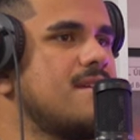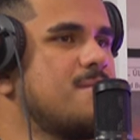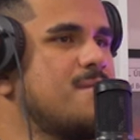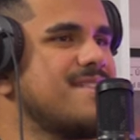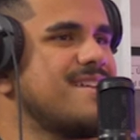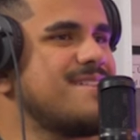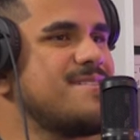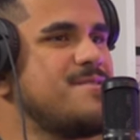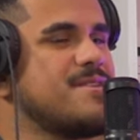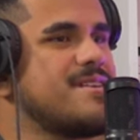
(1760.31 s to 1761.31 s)
Like why the hell
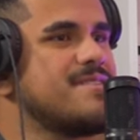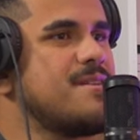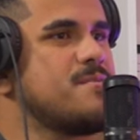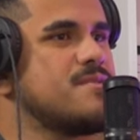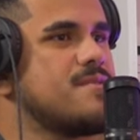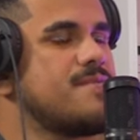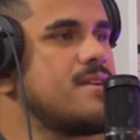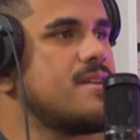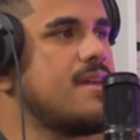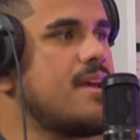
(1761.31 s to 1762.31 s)
are you yeah. guys able to
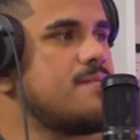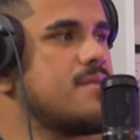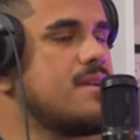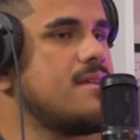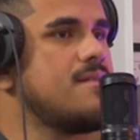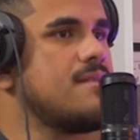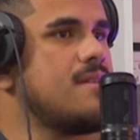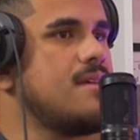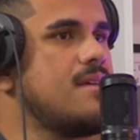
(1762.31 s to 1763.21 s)
fucking advertise